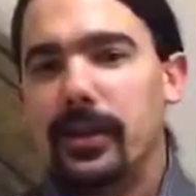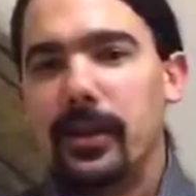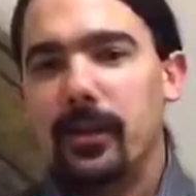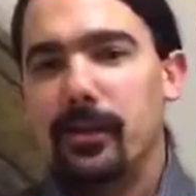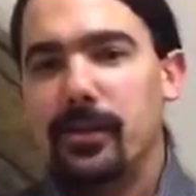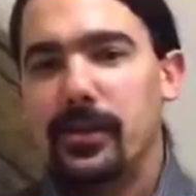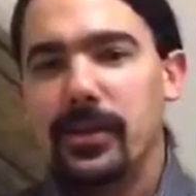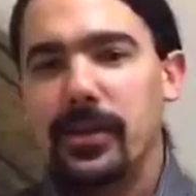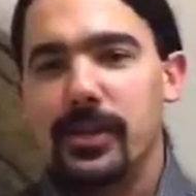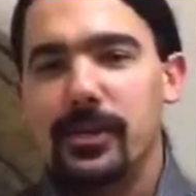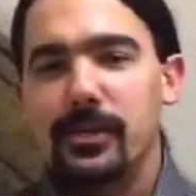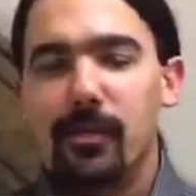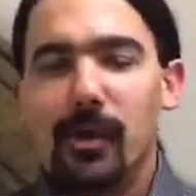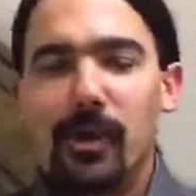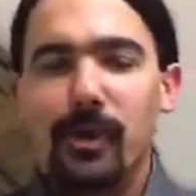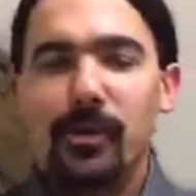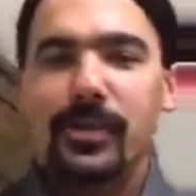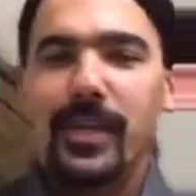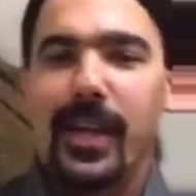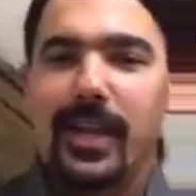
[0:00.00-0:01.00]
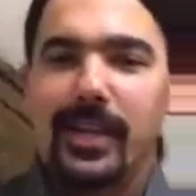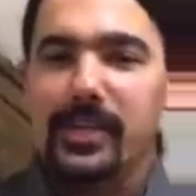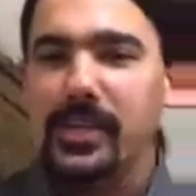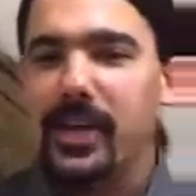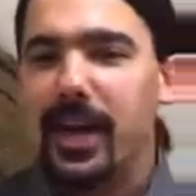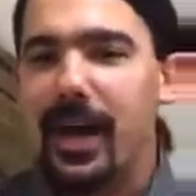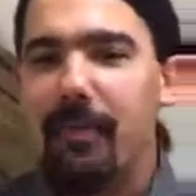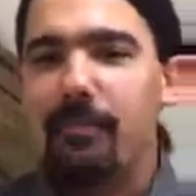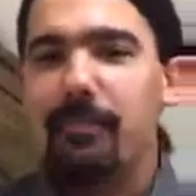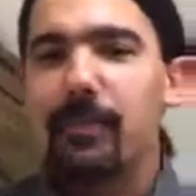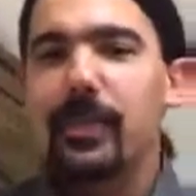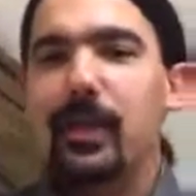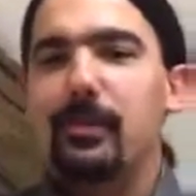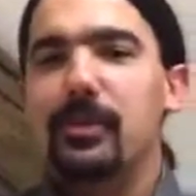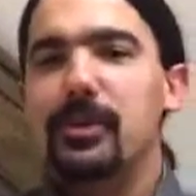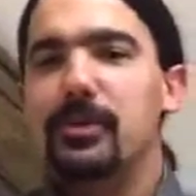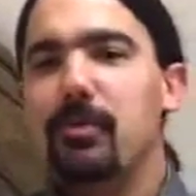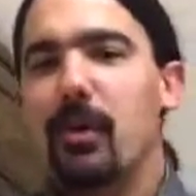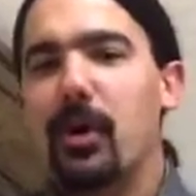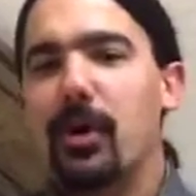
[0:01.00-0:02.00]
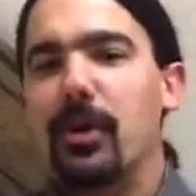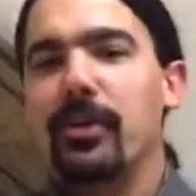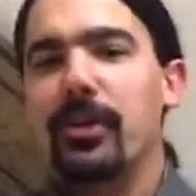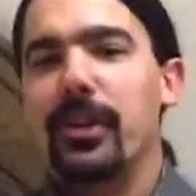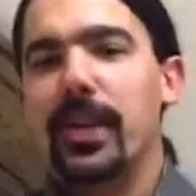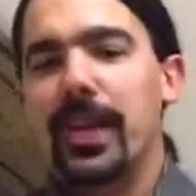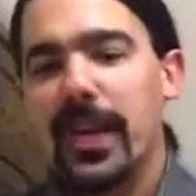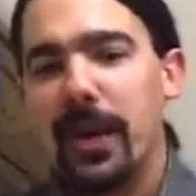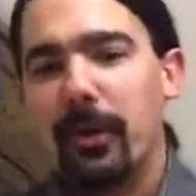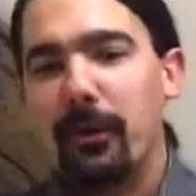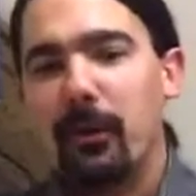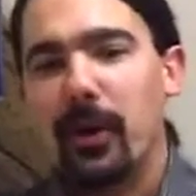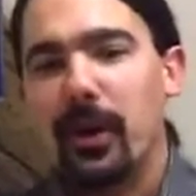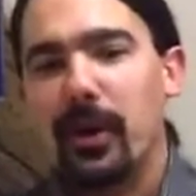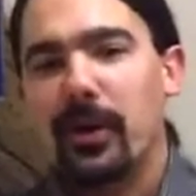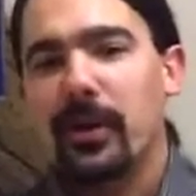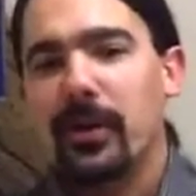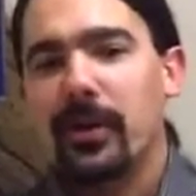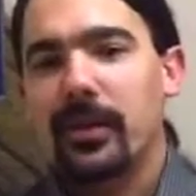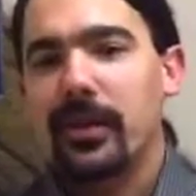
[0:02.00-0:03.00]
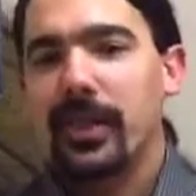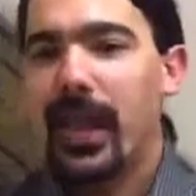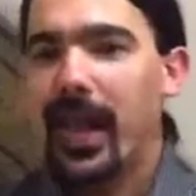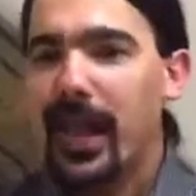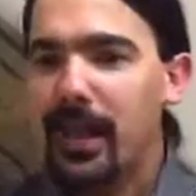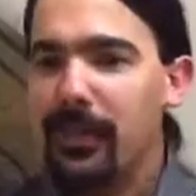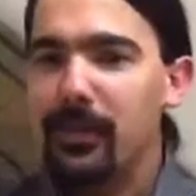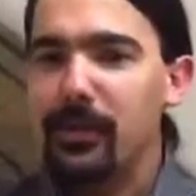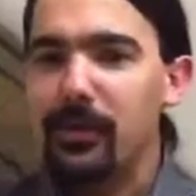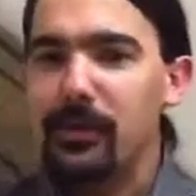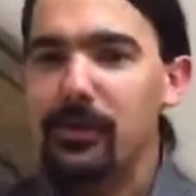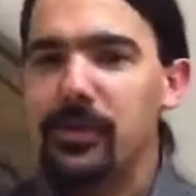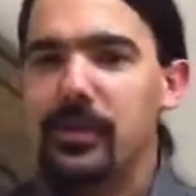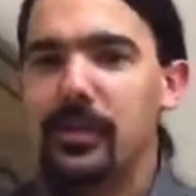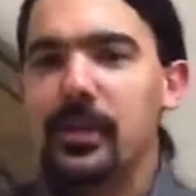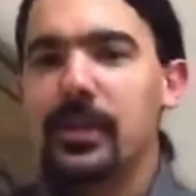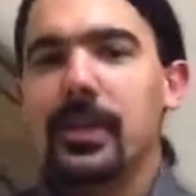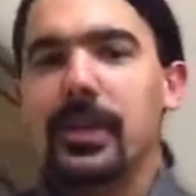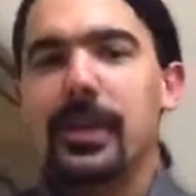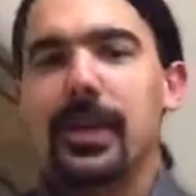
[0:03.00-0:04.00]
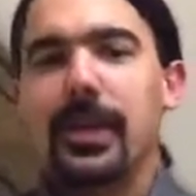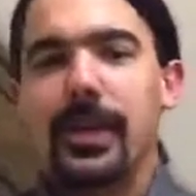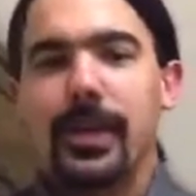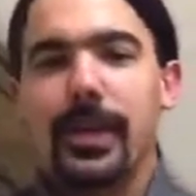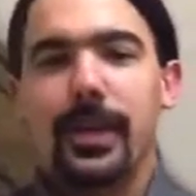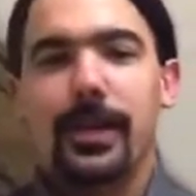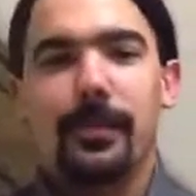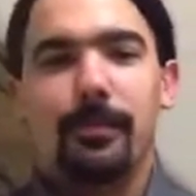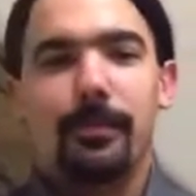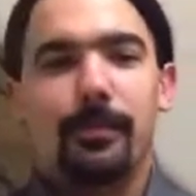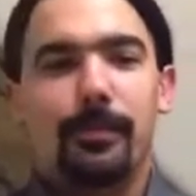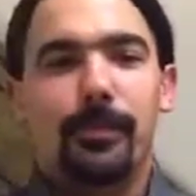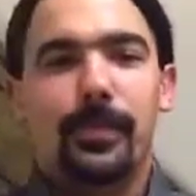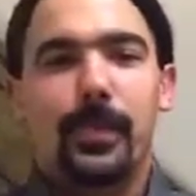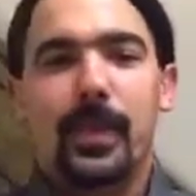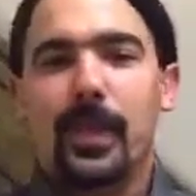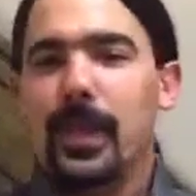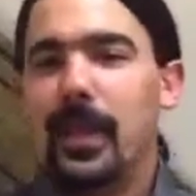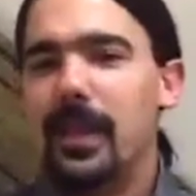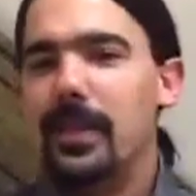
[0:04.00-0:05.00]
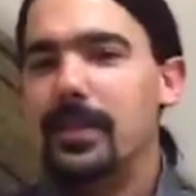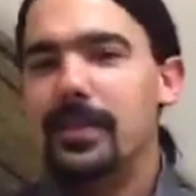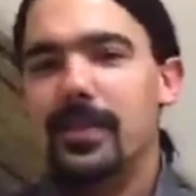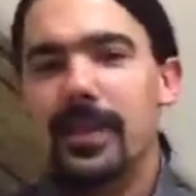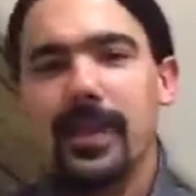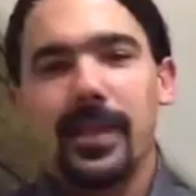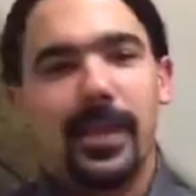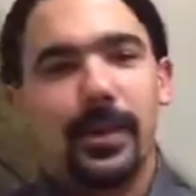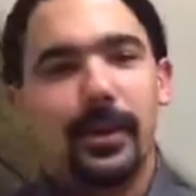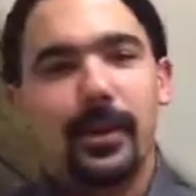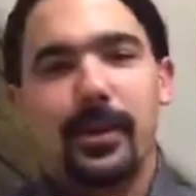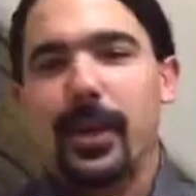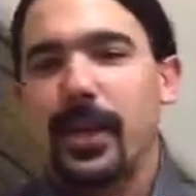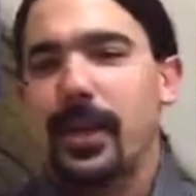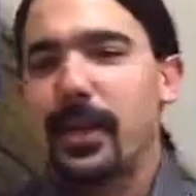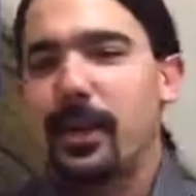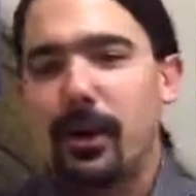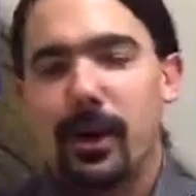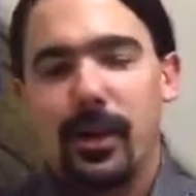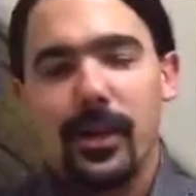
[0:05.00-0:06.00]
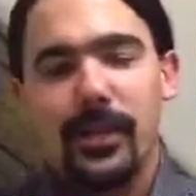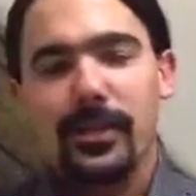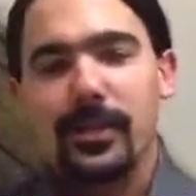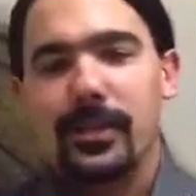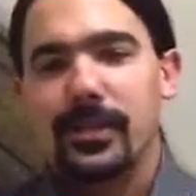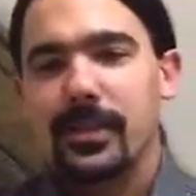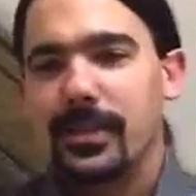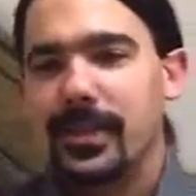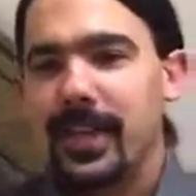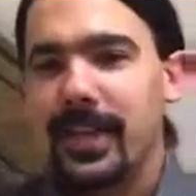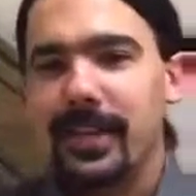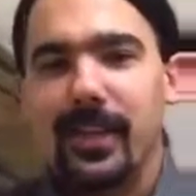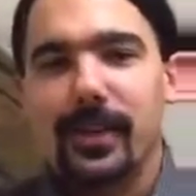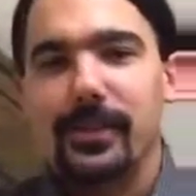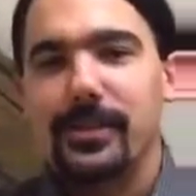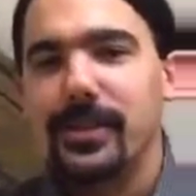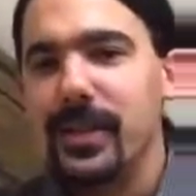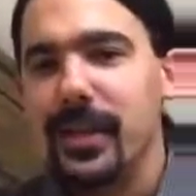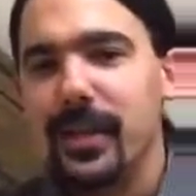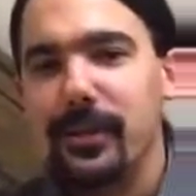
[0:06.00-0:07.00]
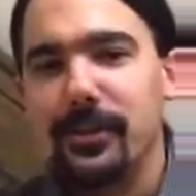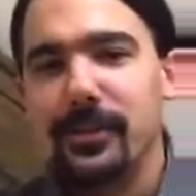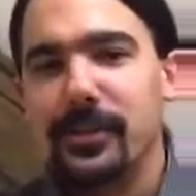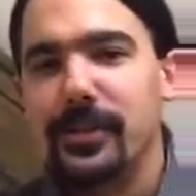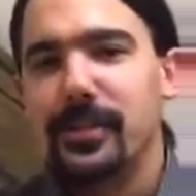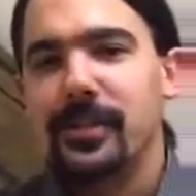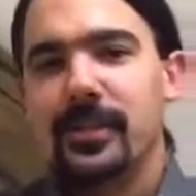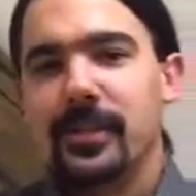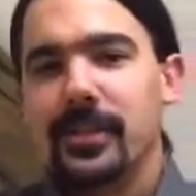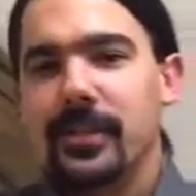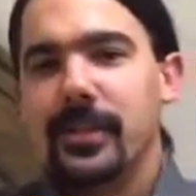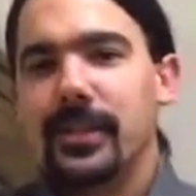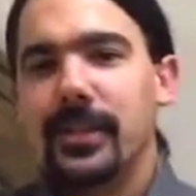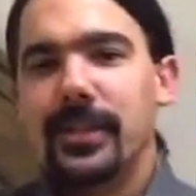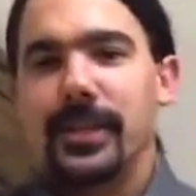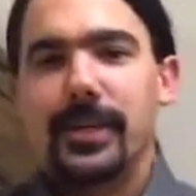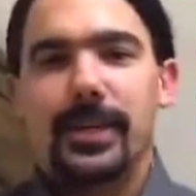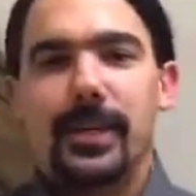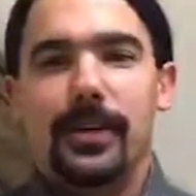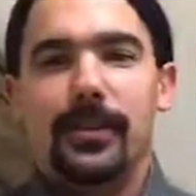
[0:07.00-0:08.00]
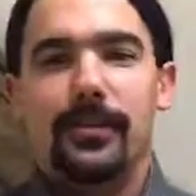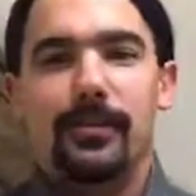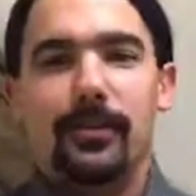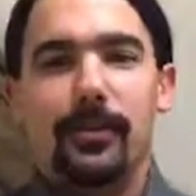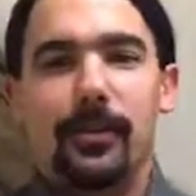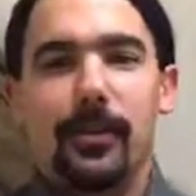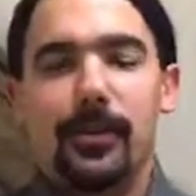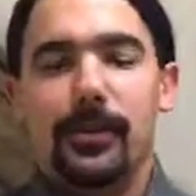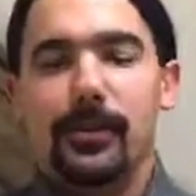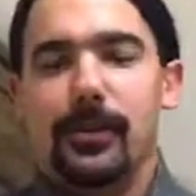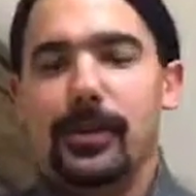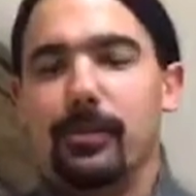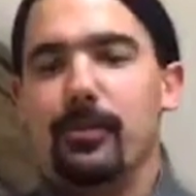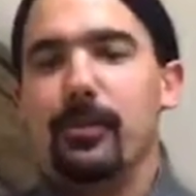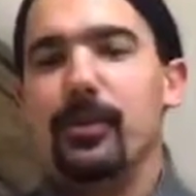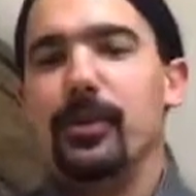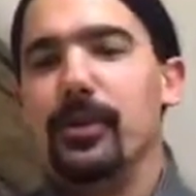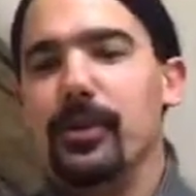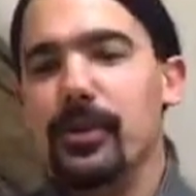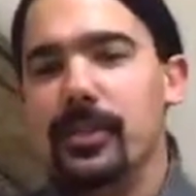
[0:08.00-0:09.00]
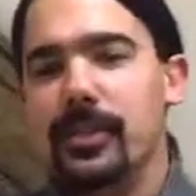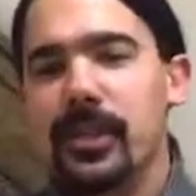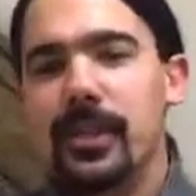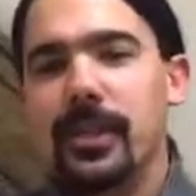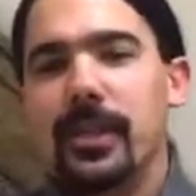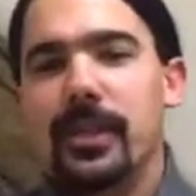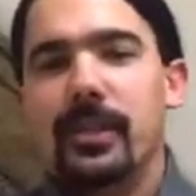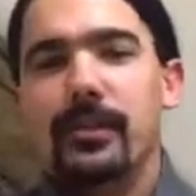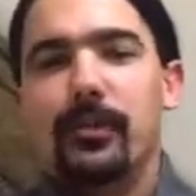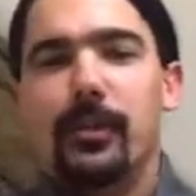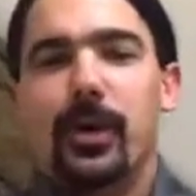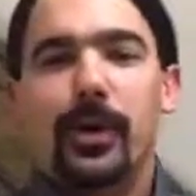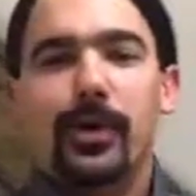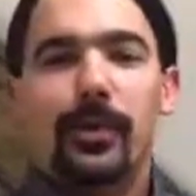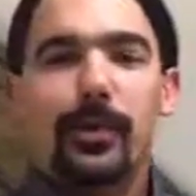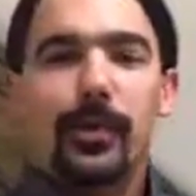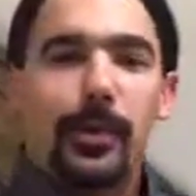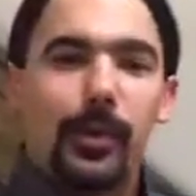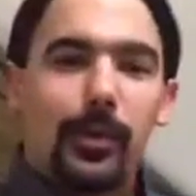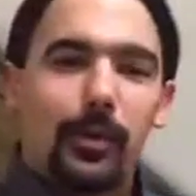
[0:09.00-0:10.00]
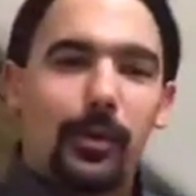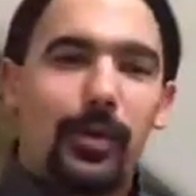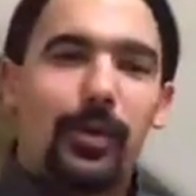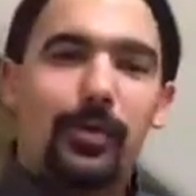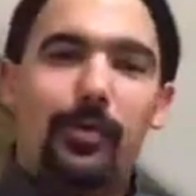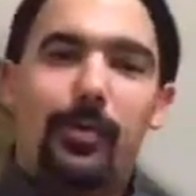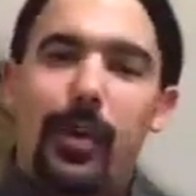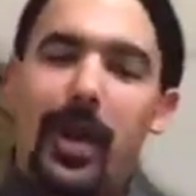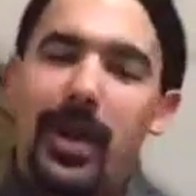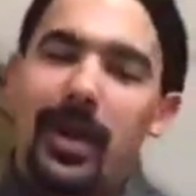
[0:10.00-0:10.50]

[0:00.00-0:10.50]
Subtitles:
there was a small tech shop that was part of the network that had those, and say it costs $10,000 for those computers. Well, you would